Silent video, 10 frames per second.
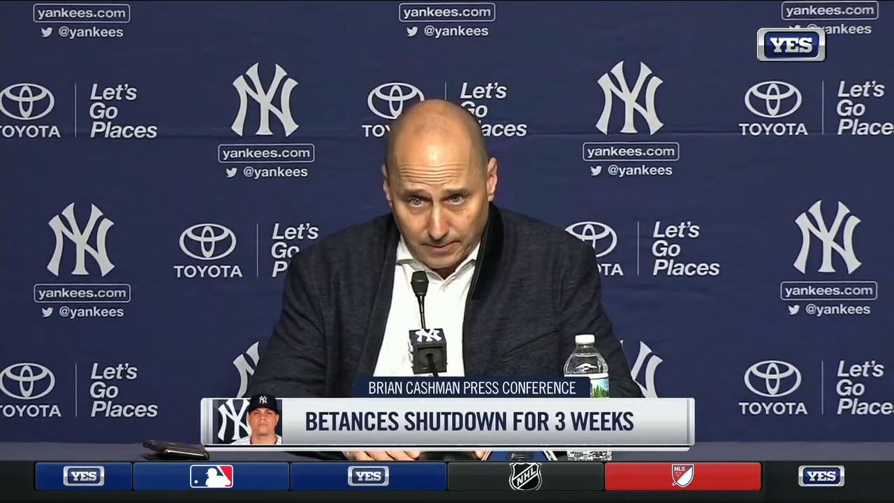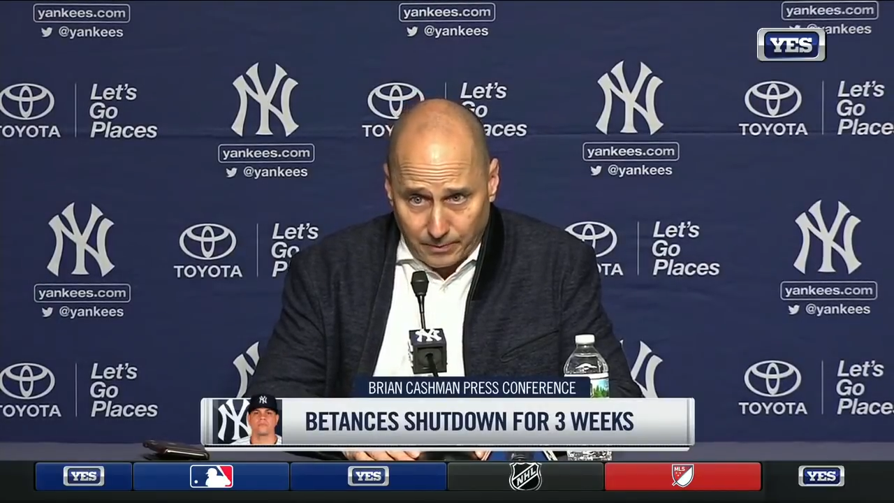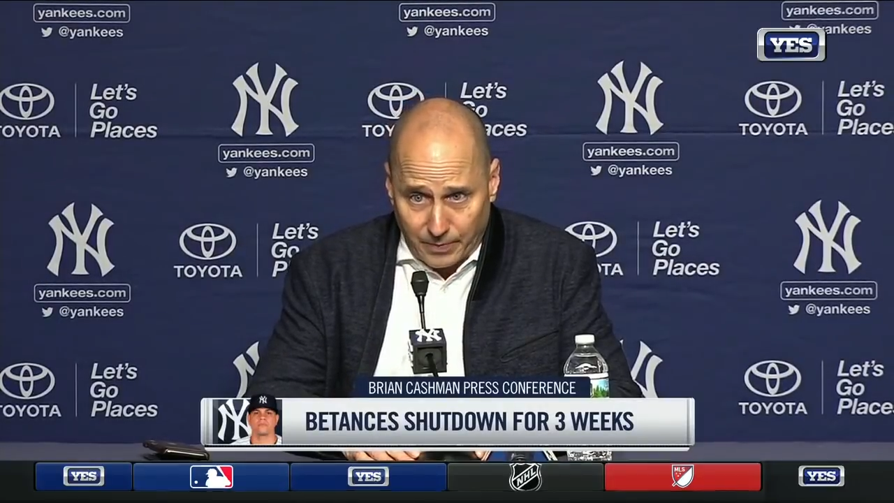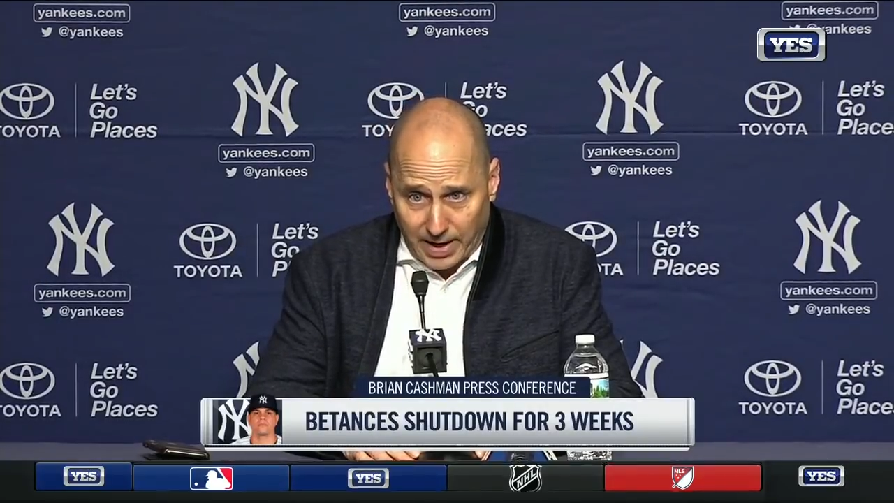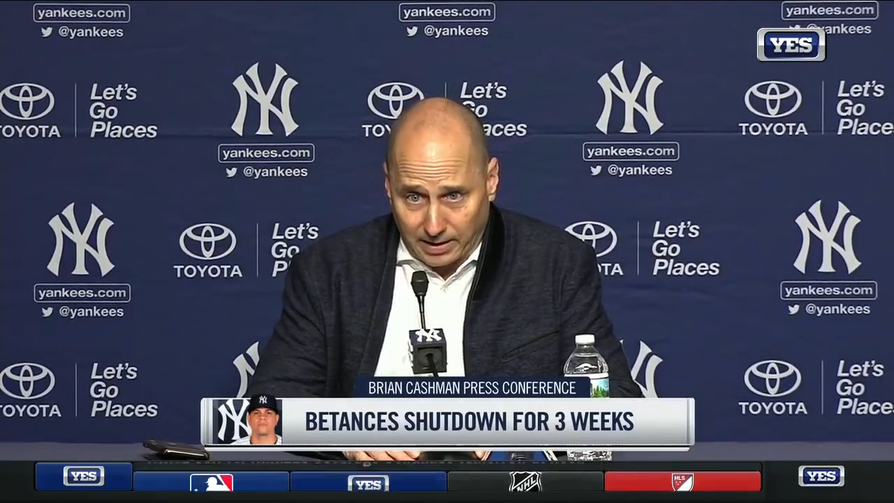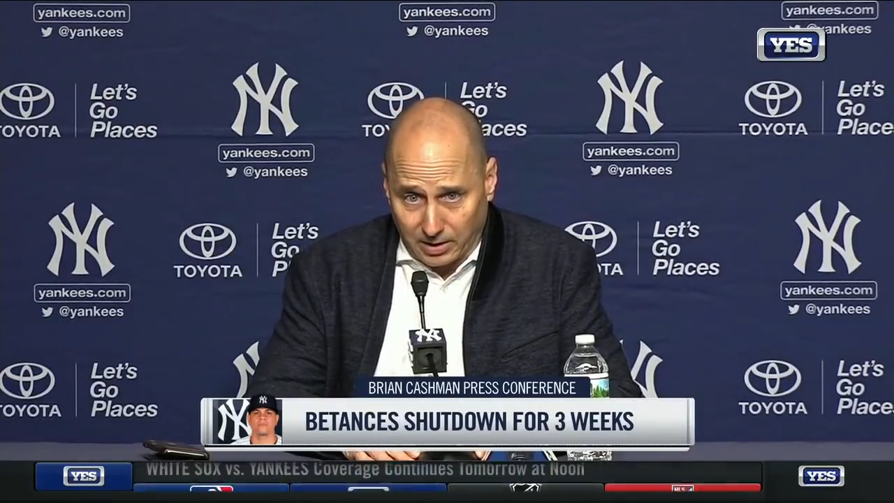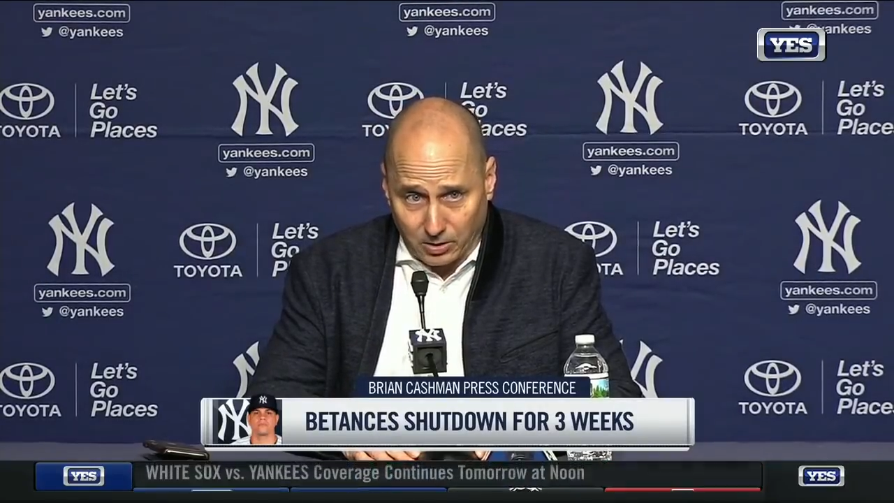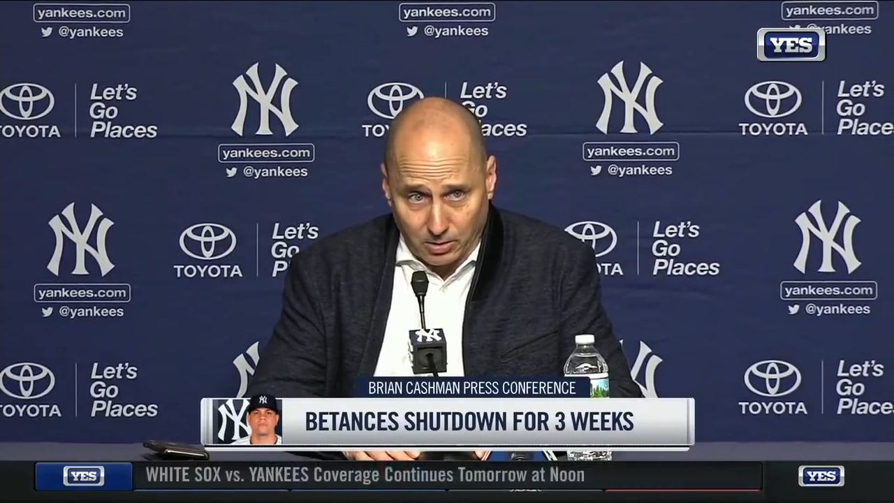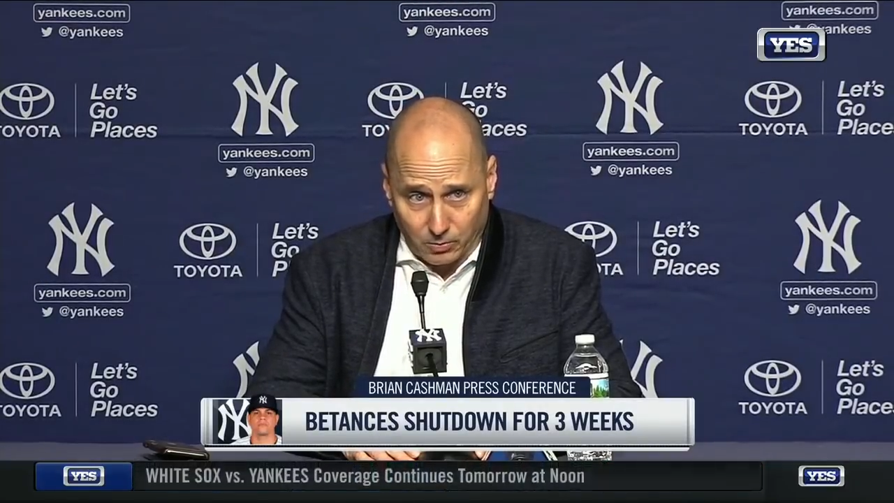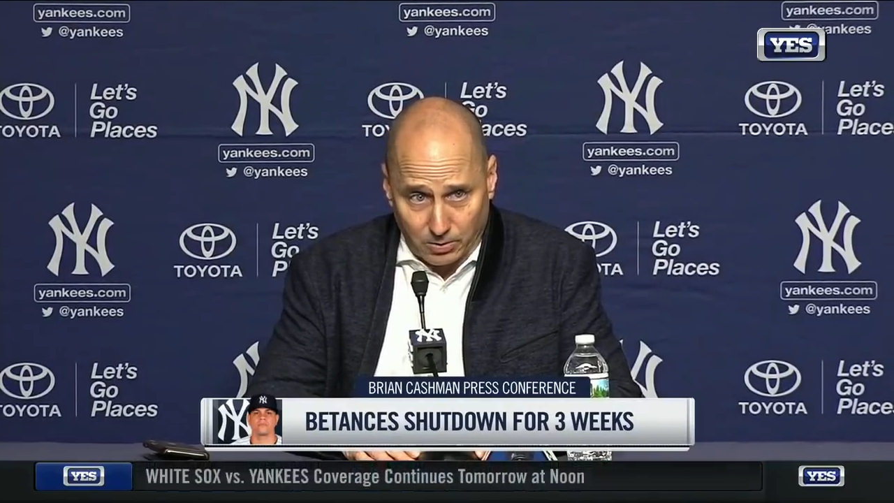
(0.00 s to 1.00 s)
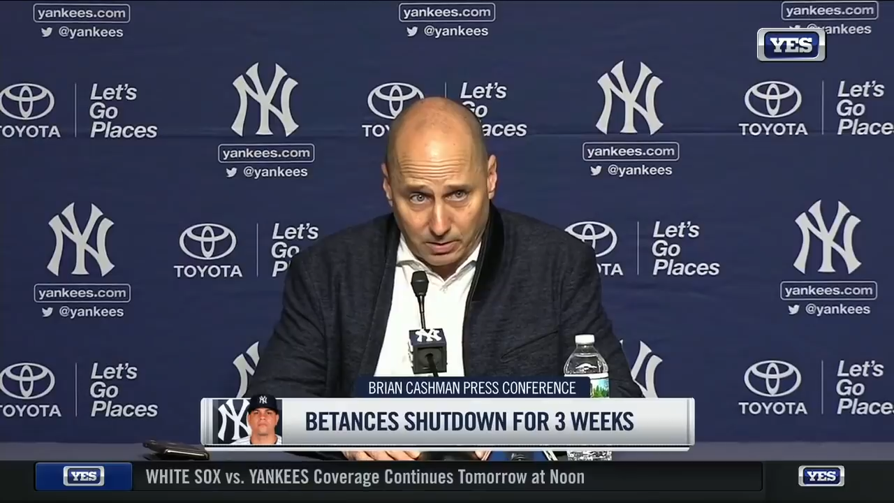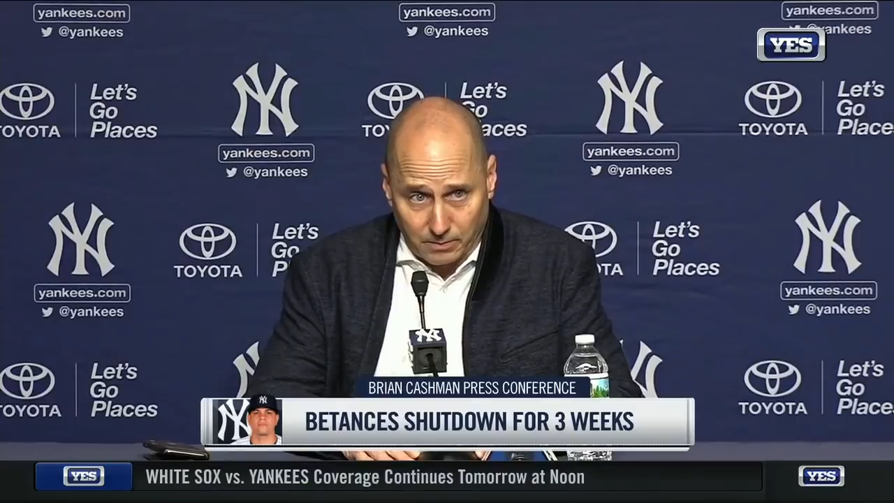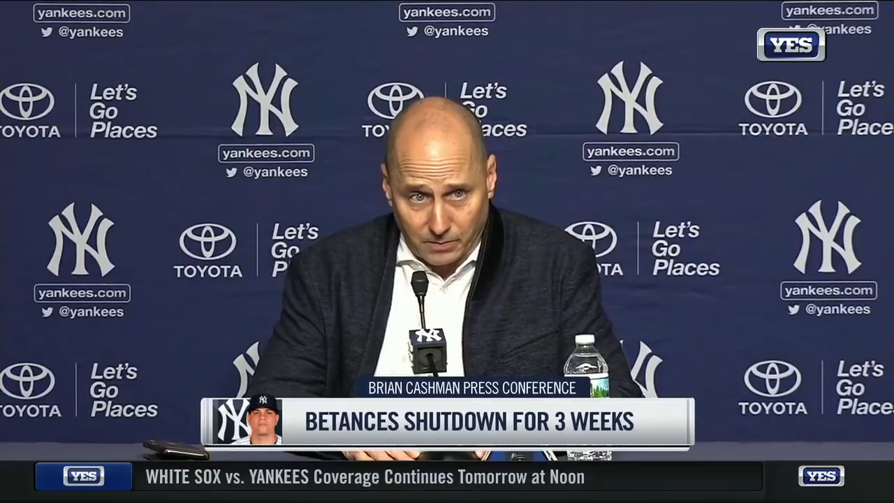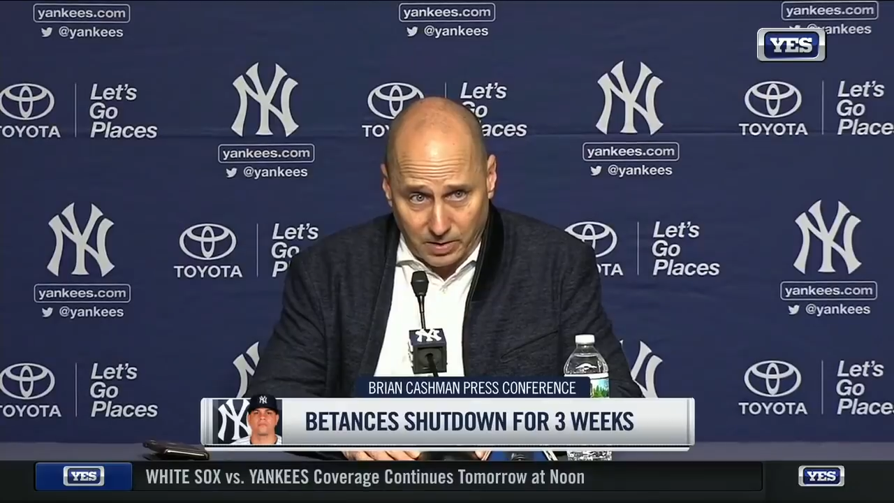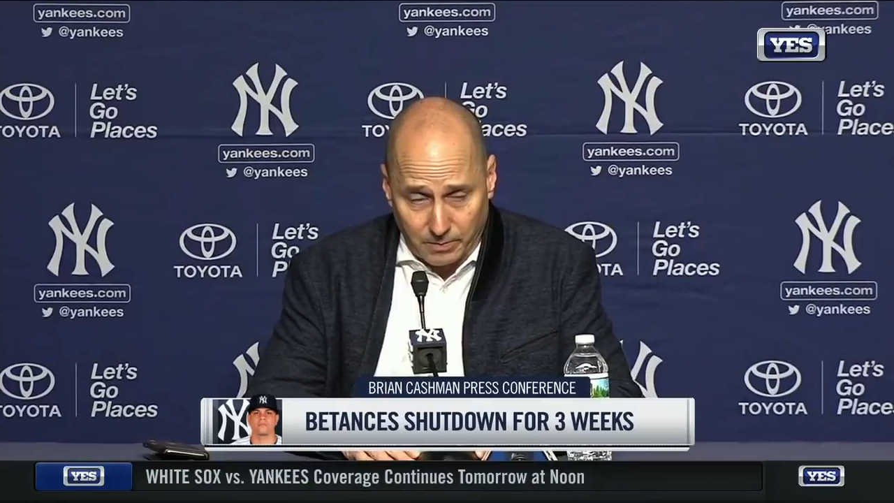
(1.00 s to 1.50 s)
back here with the,
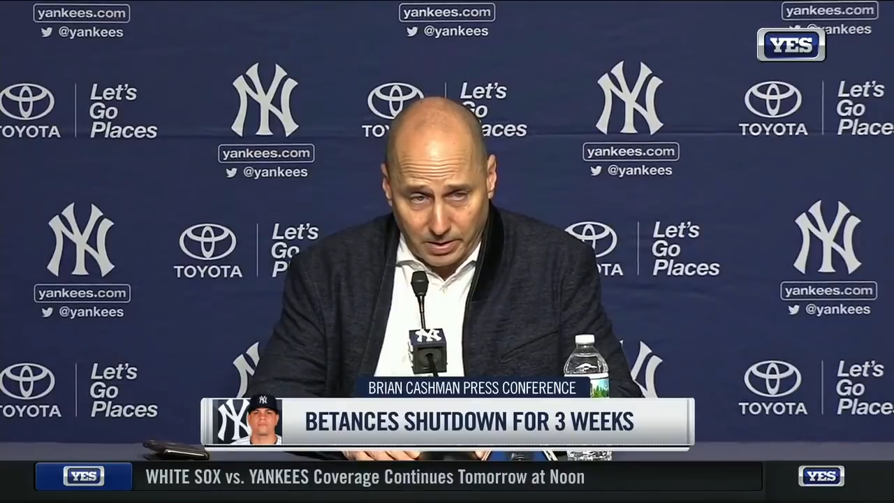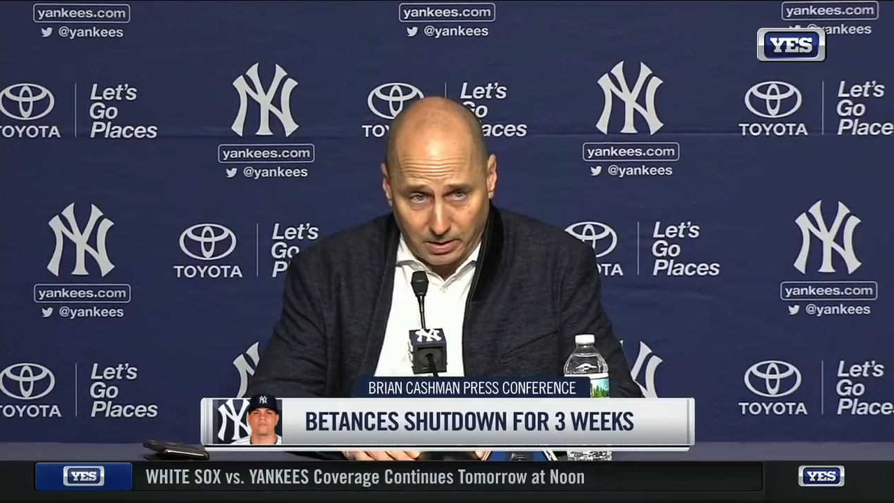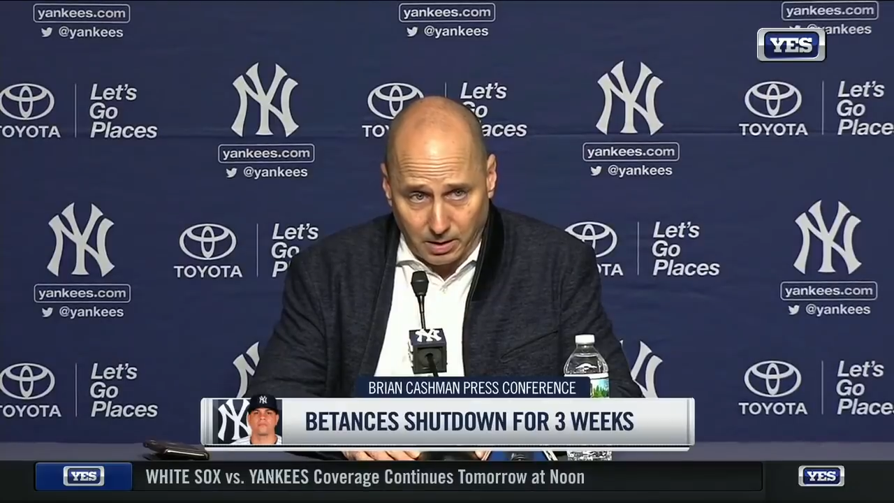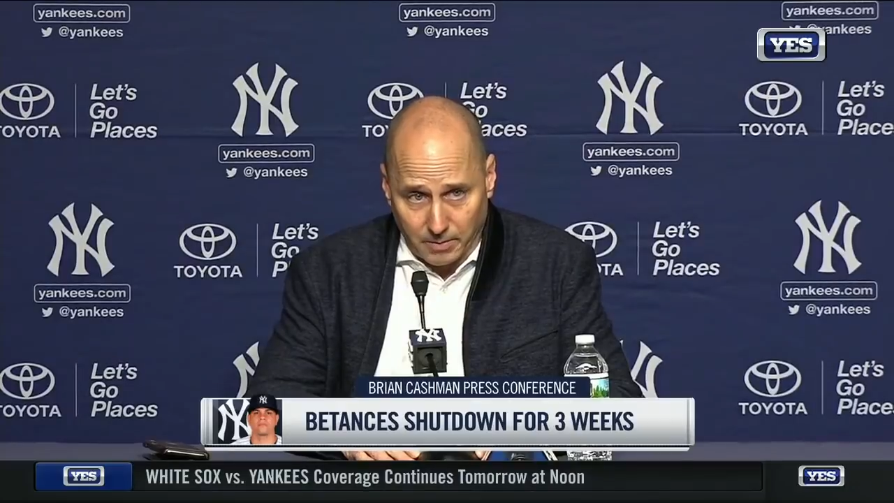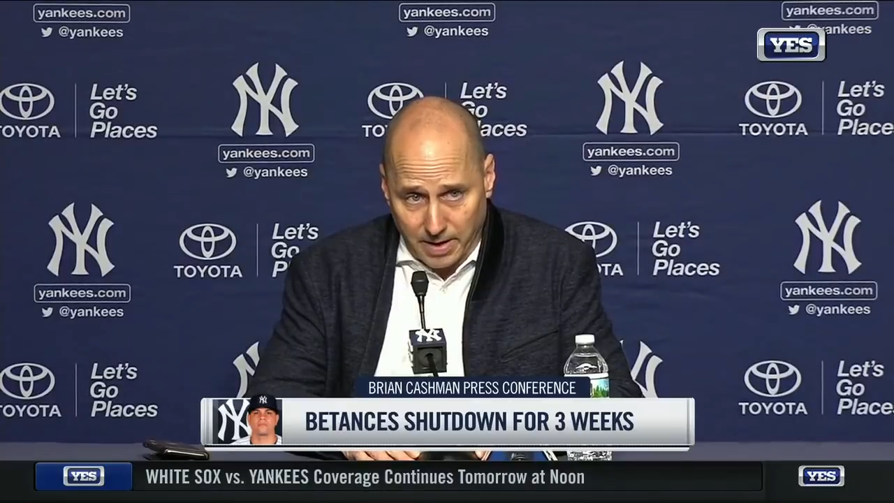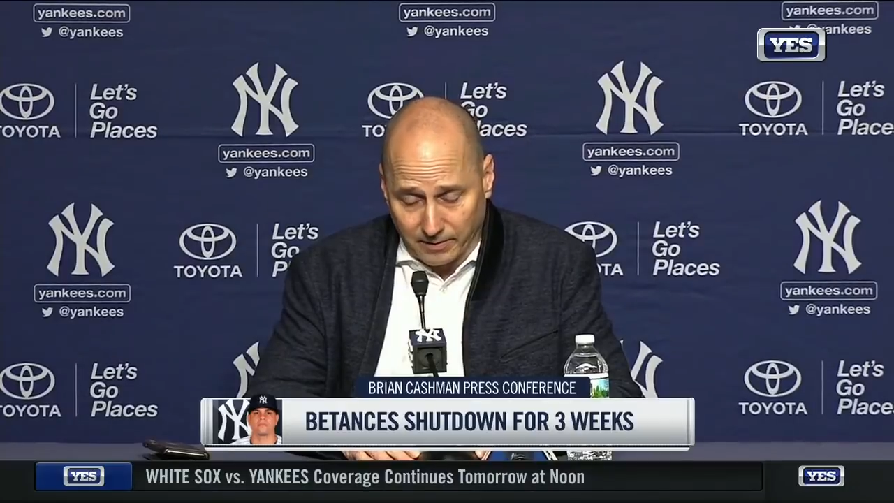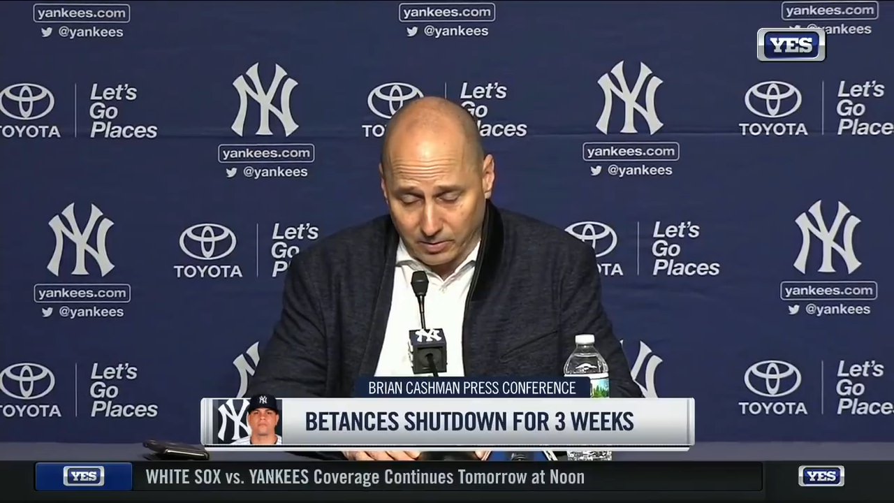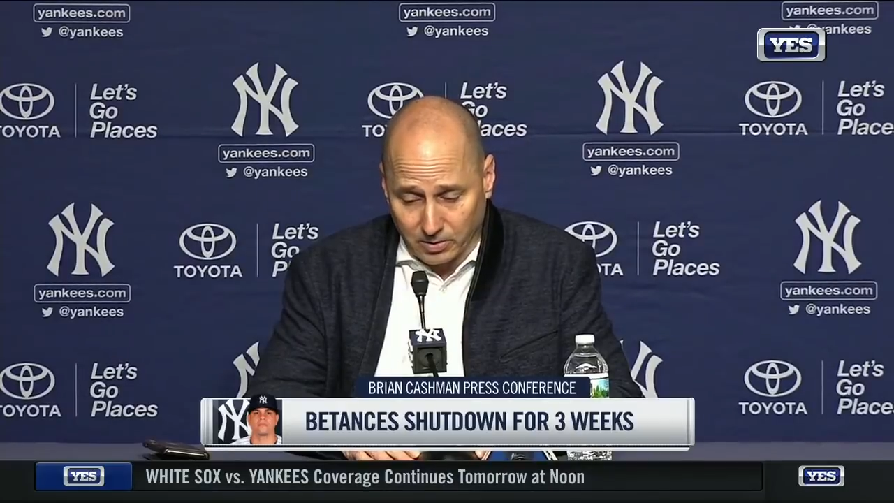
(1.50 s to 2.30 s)
the big club after